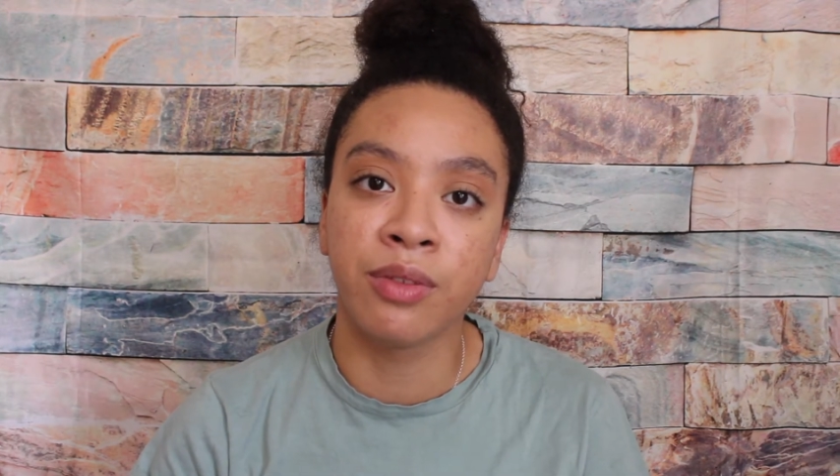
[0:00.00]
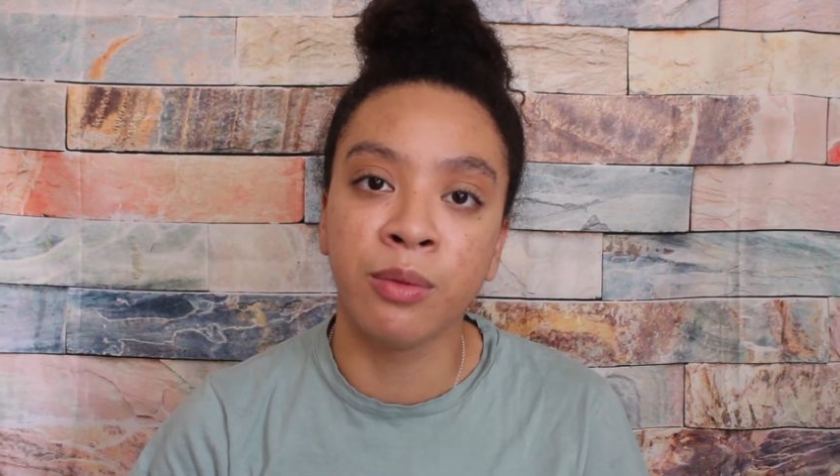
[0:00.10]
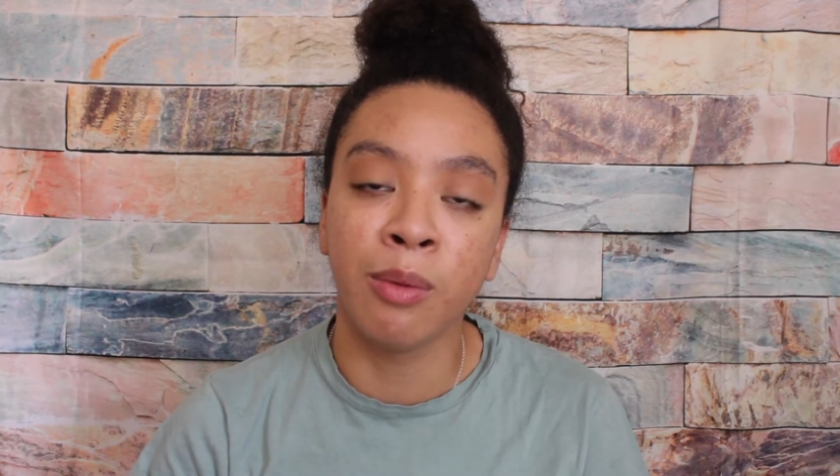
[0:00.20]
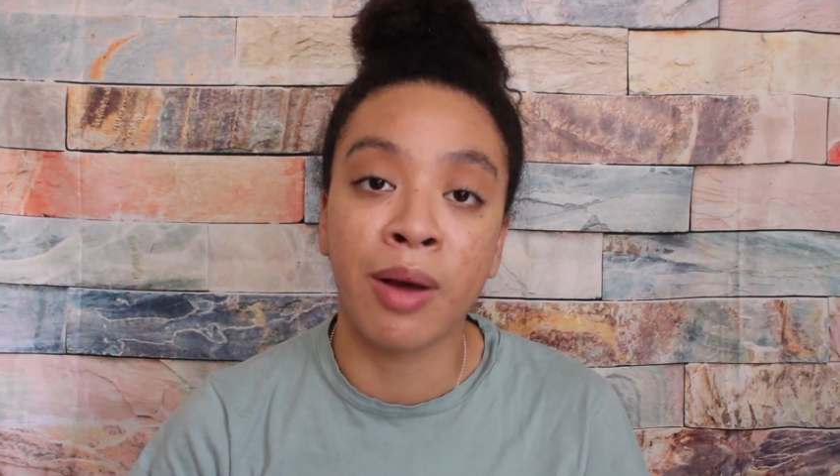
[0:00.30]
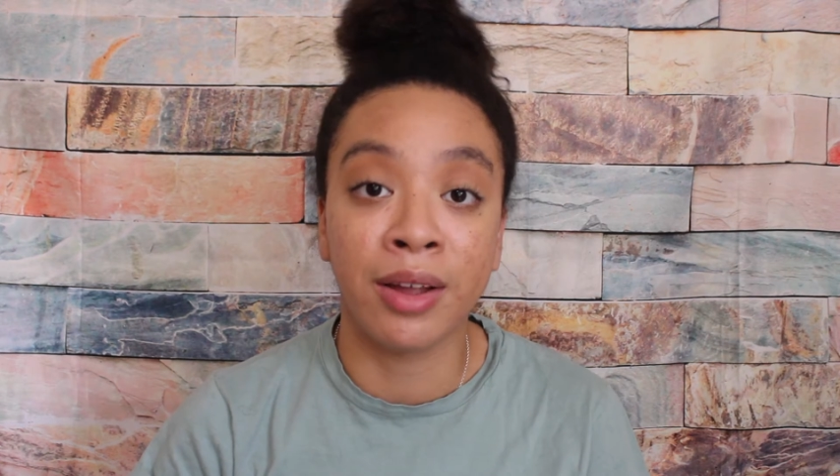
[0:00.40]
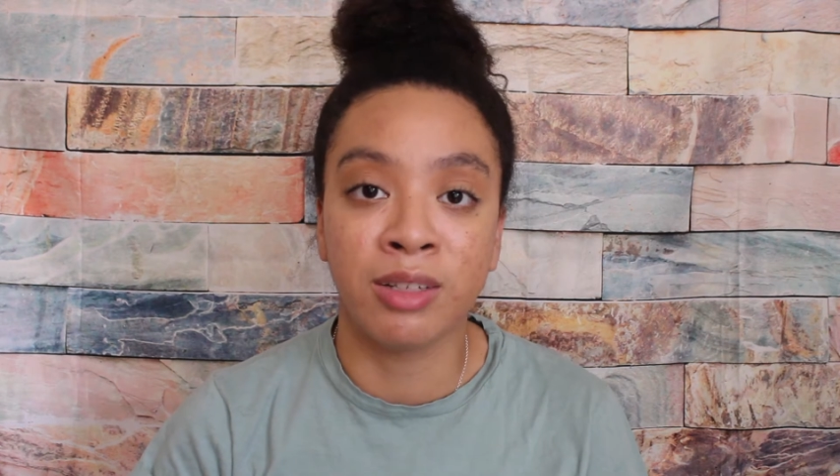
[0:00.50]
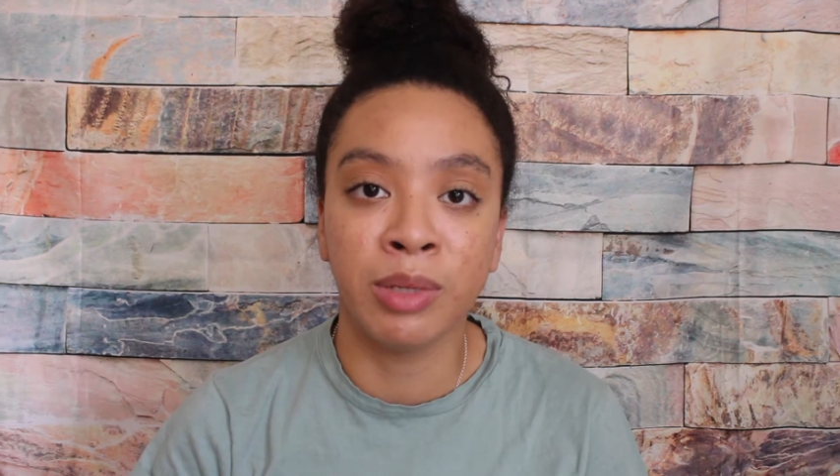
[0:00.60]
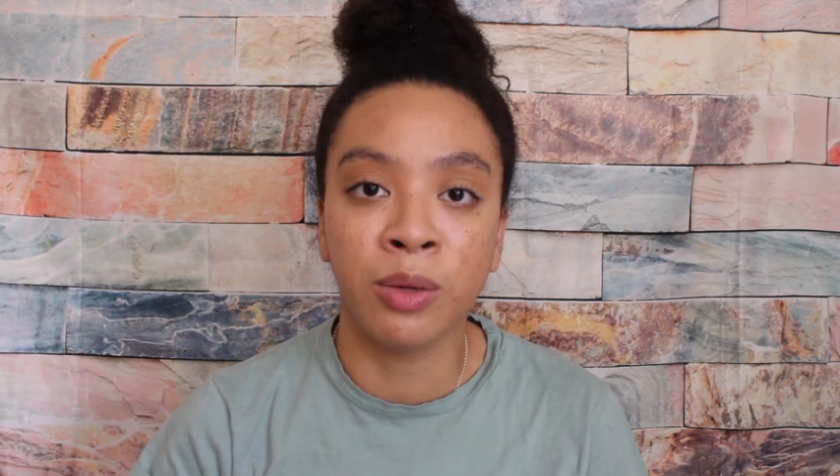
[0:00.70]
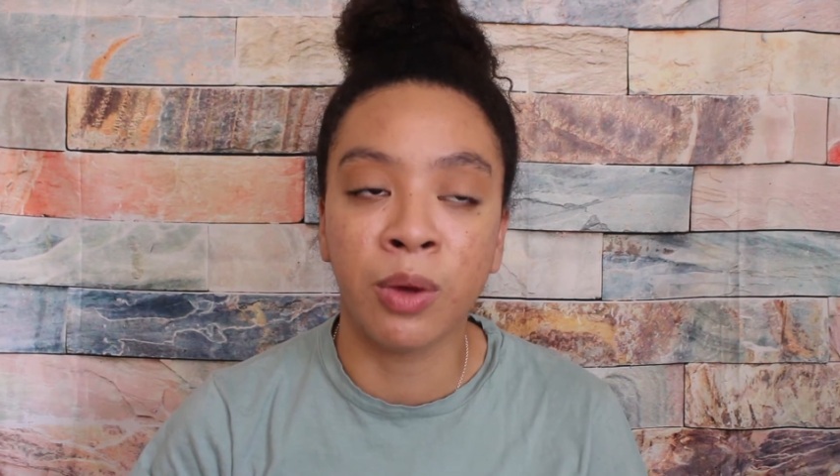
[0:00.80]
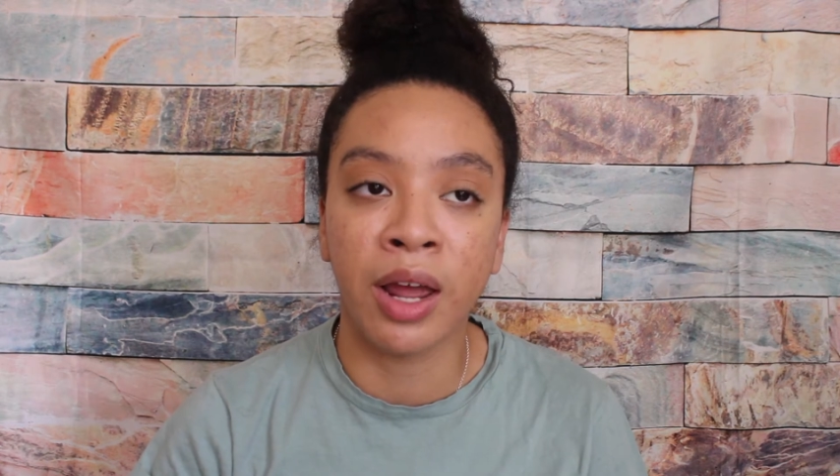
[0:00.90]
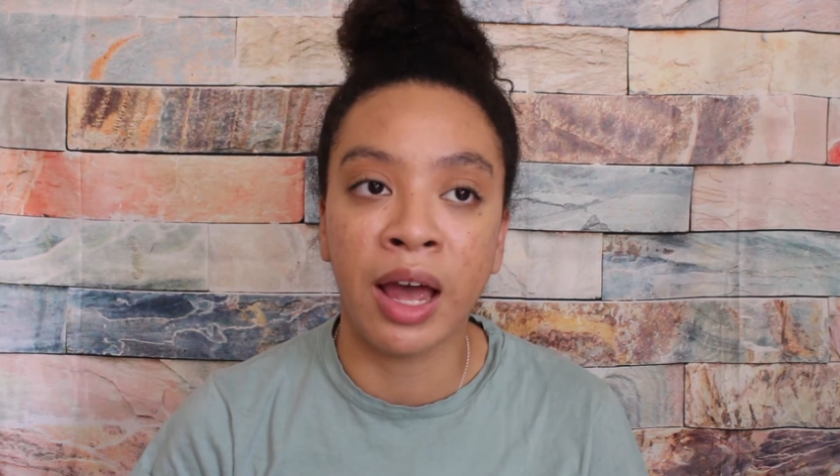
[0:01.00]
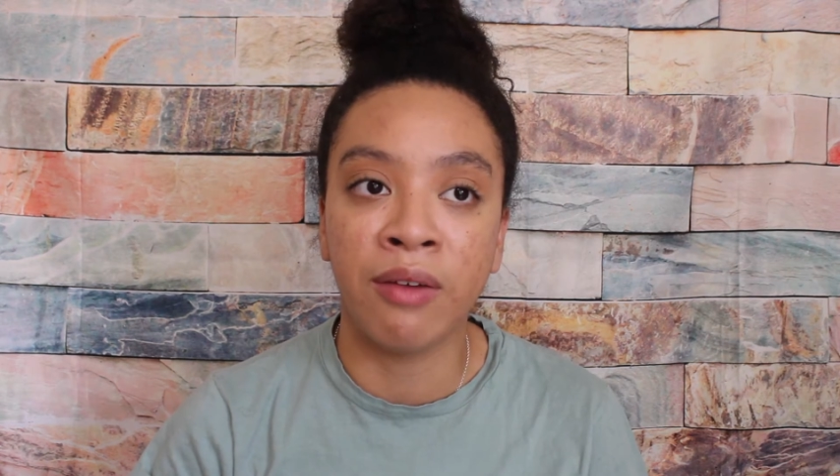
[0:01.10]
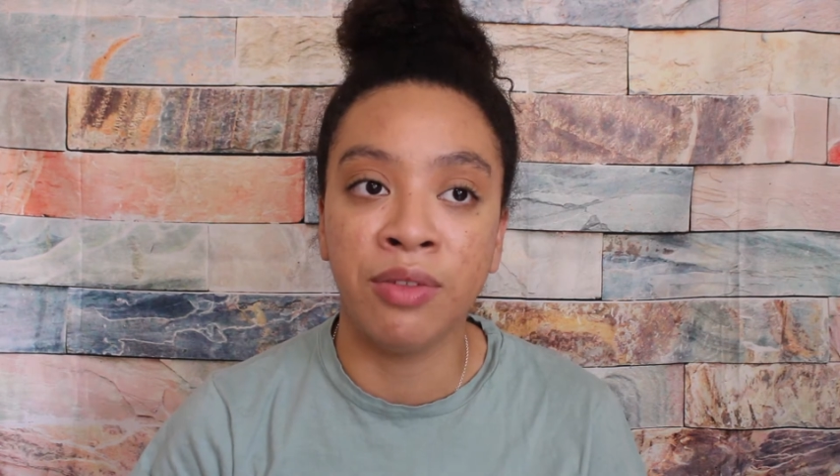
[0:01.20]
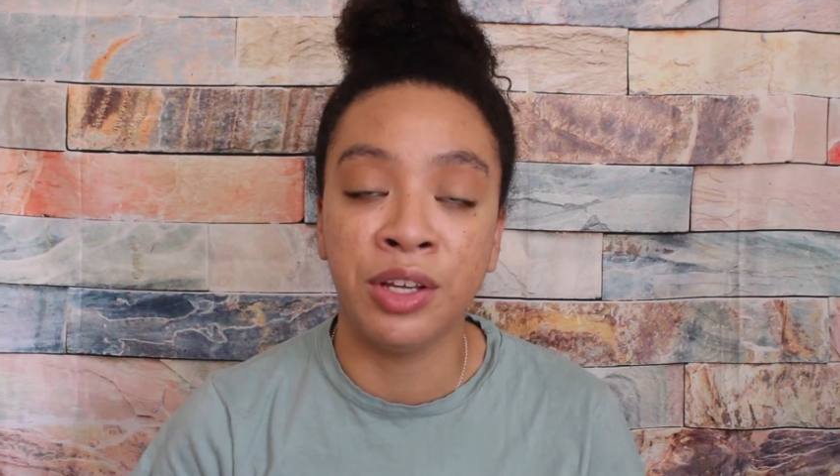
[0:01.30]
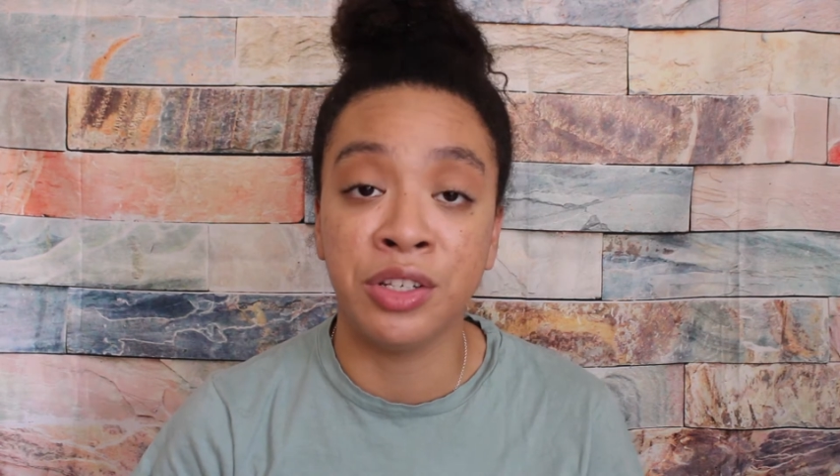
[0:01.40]
reminds me when I
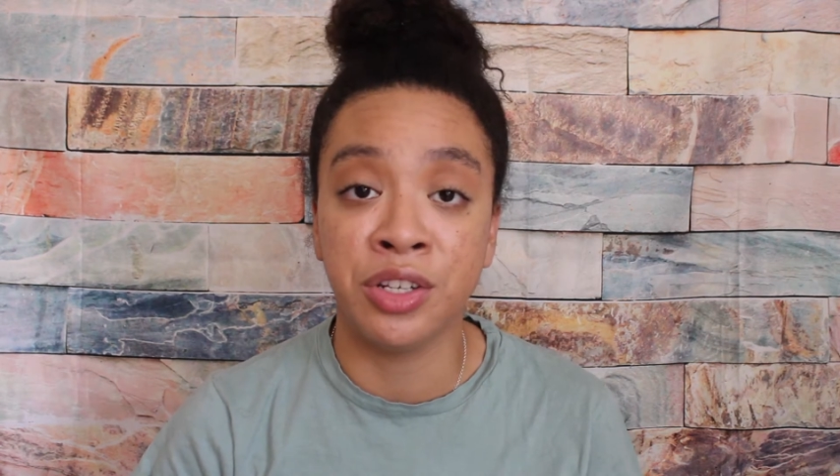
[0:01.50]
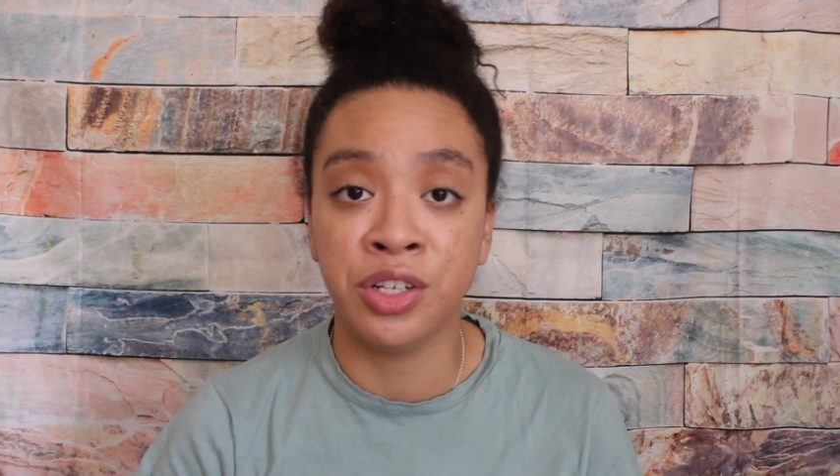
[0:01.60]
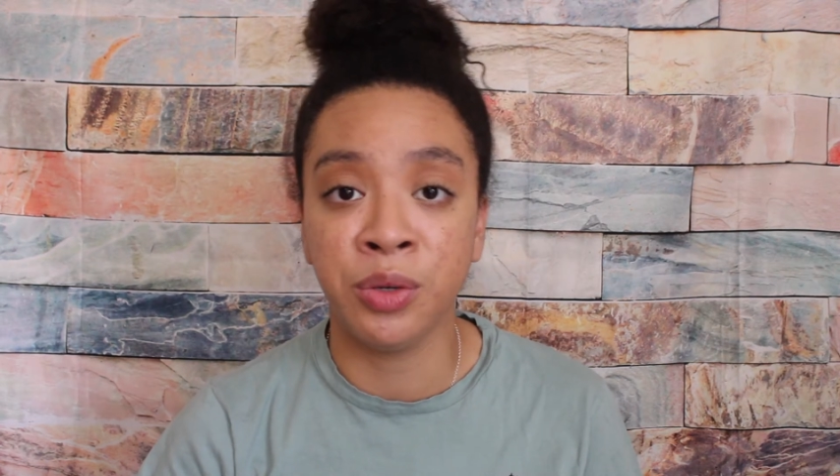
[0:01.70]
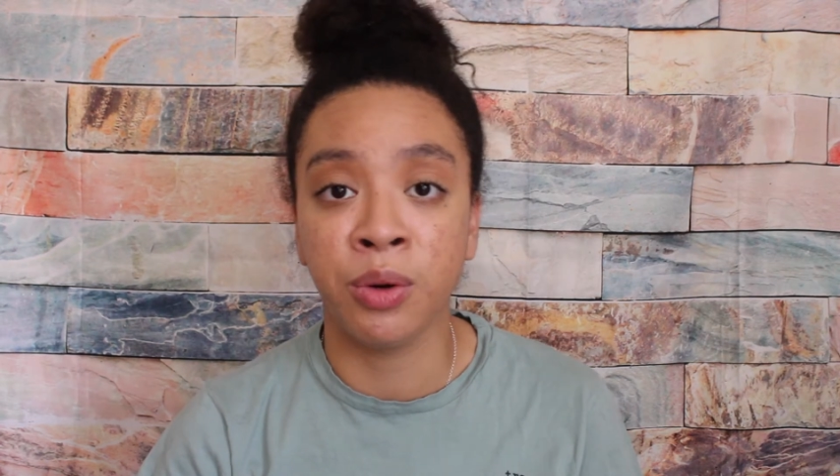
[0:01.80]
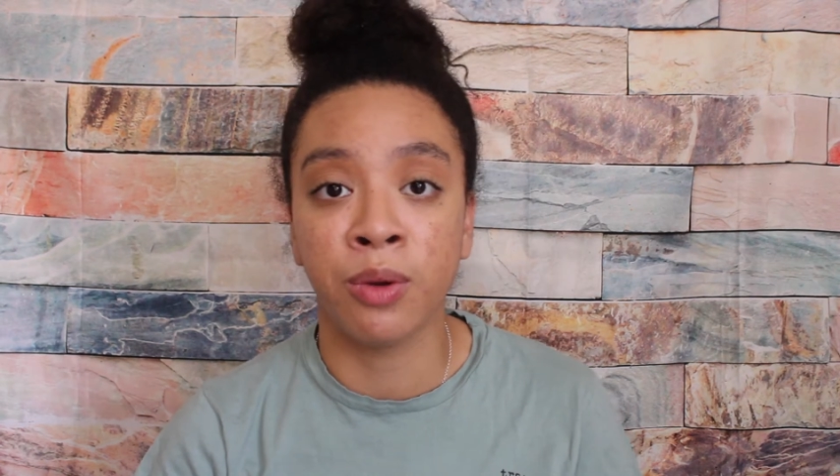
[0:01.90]
have things to do or